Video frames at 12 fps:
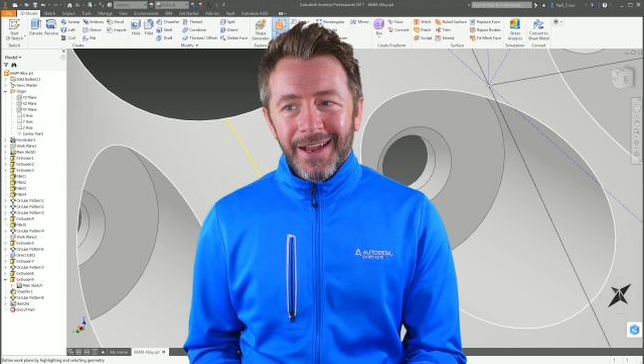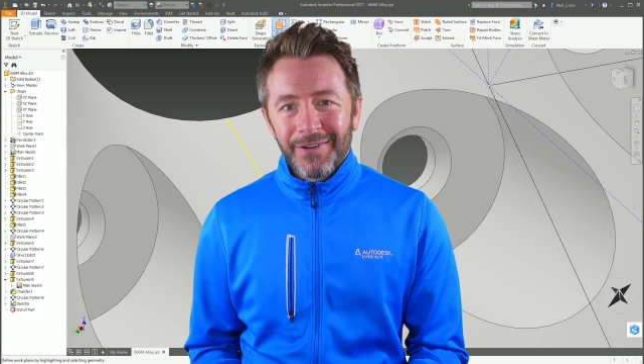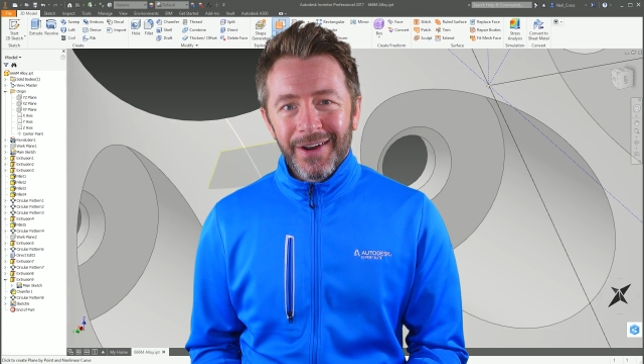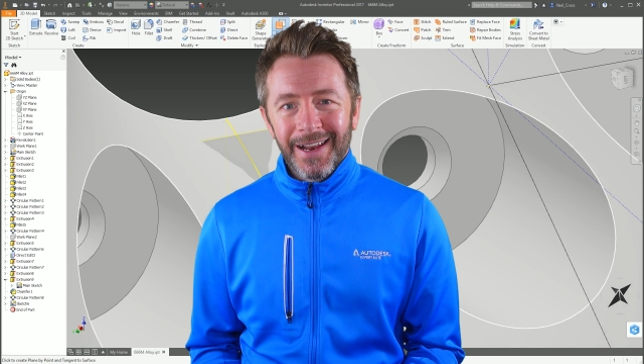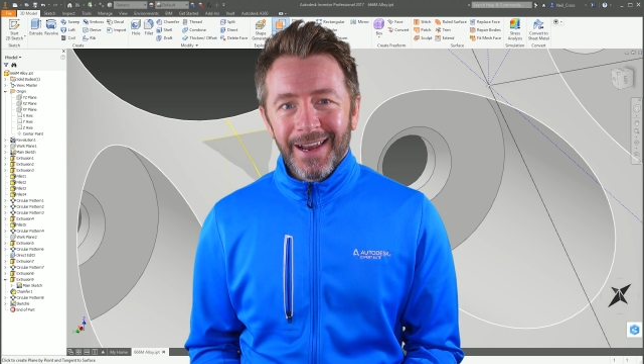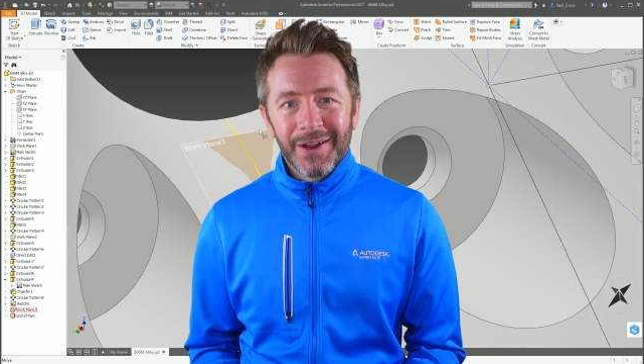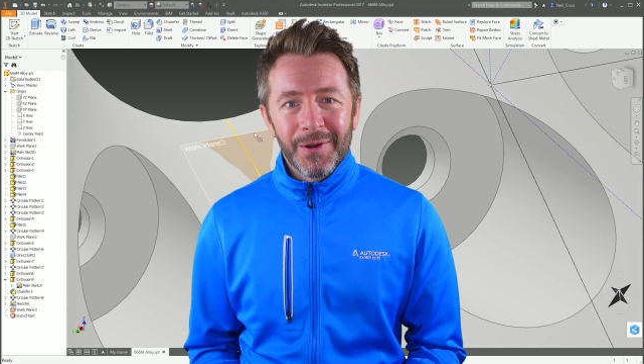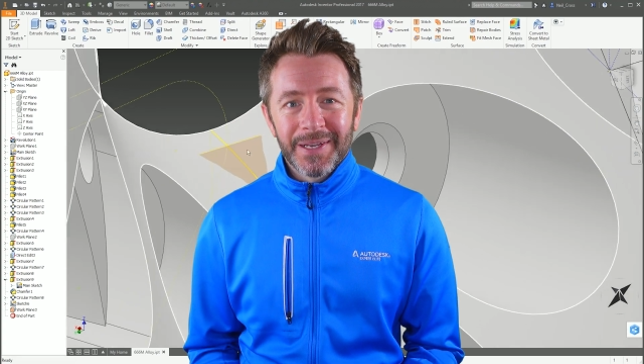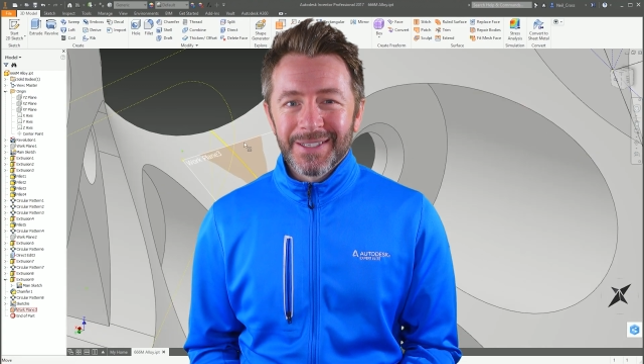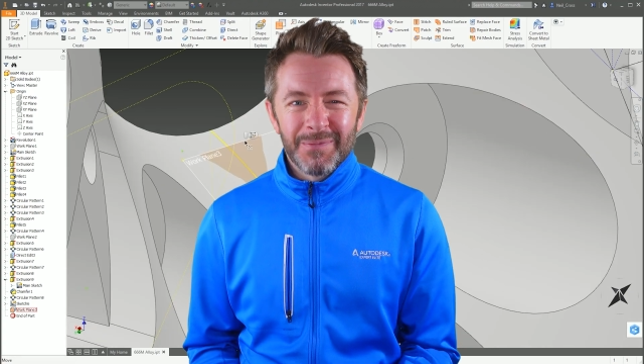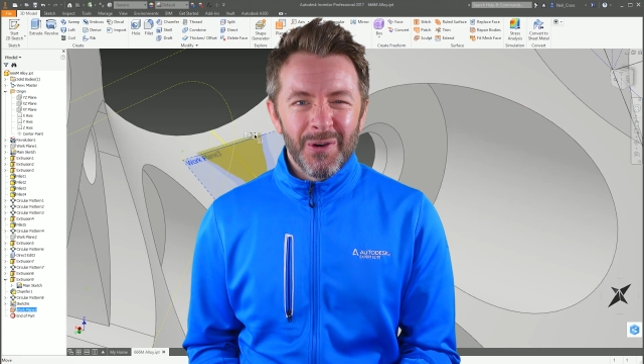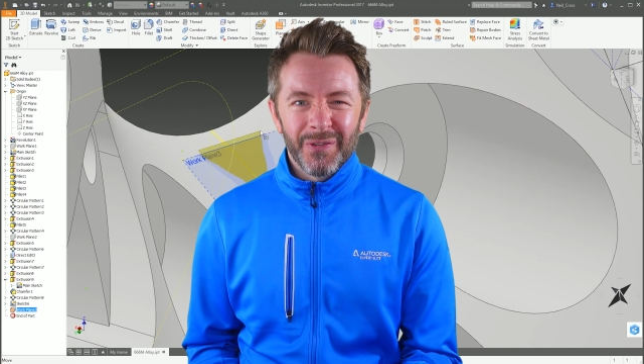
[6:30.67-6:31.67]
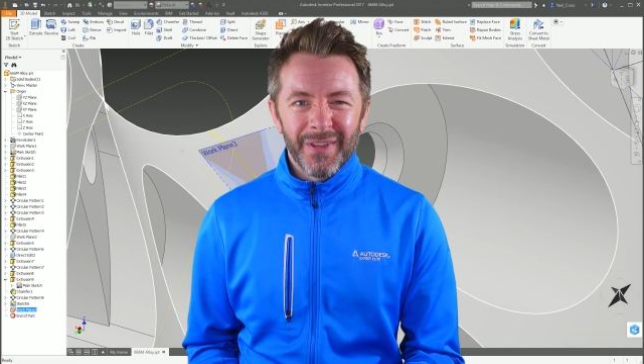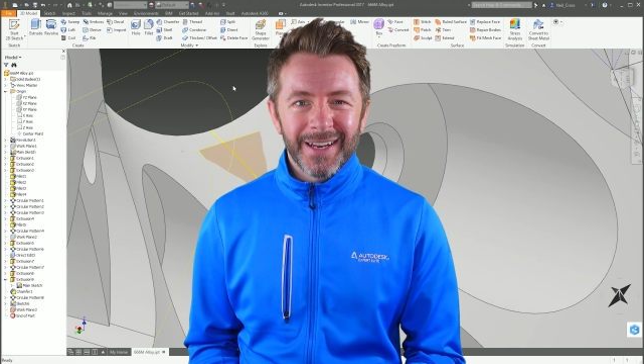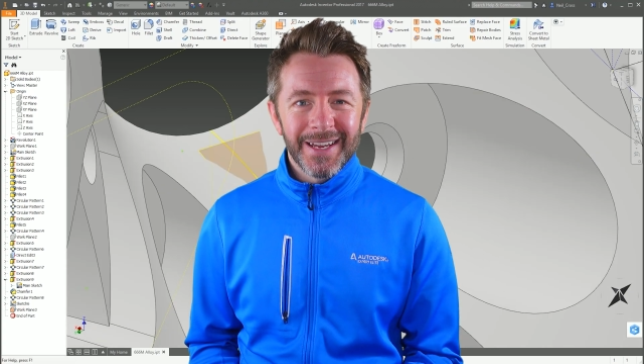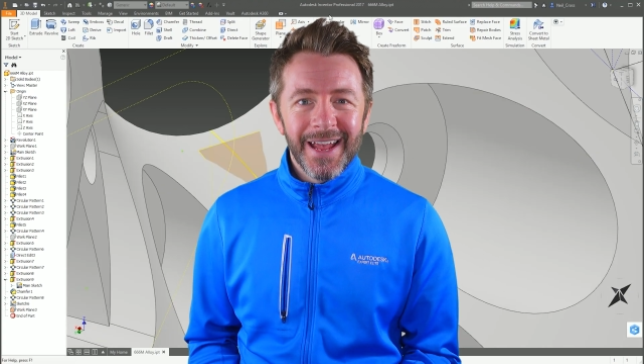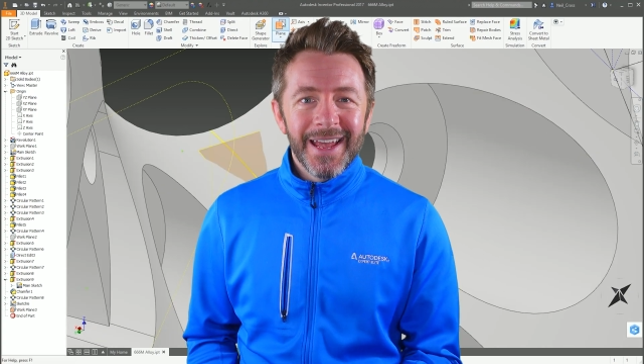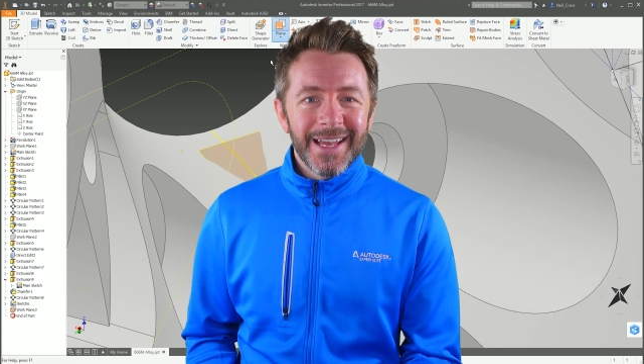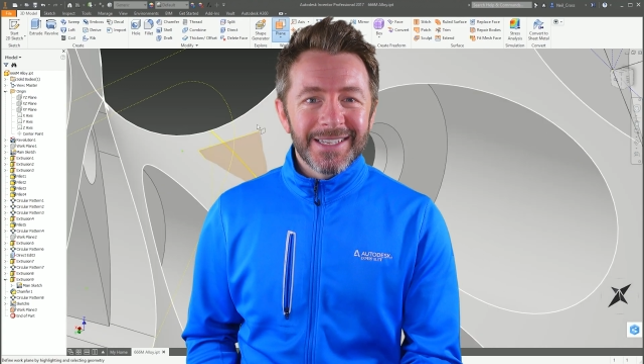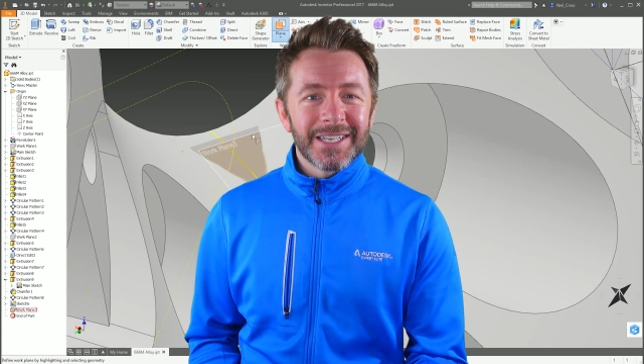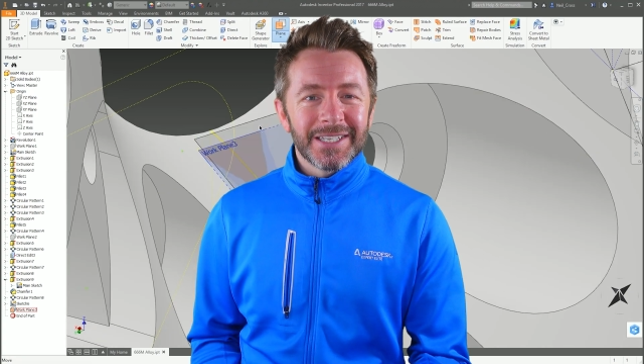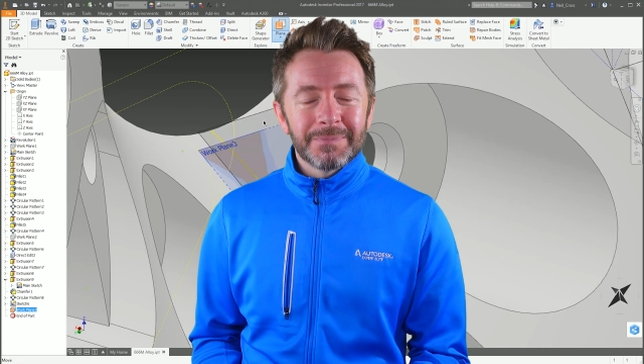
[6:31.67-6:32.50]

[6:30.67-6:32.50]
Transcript: right? Lego, it's more than that. It's a